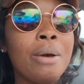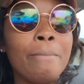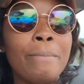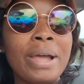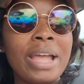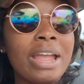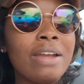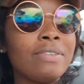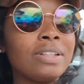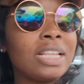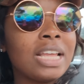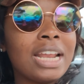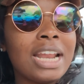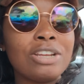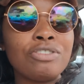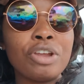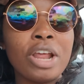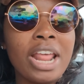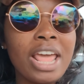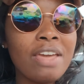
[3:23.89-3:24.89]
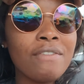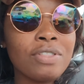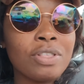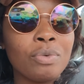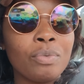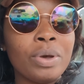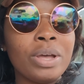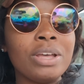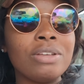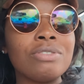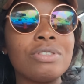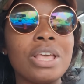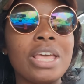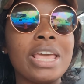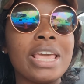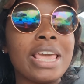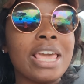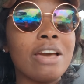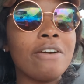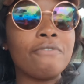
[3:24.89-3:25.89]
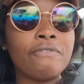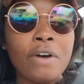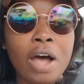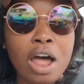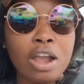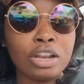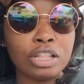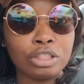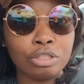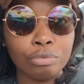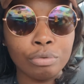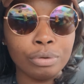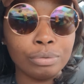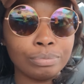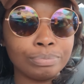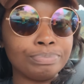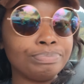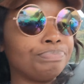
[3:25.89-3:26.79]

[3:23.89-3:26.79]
But every time they tried to have it somewhere else, it kept falling through.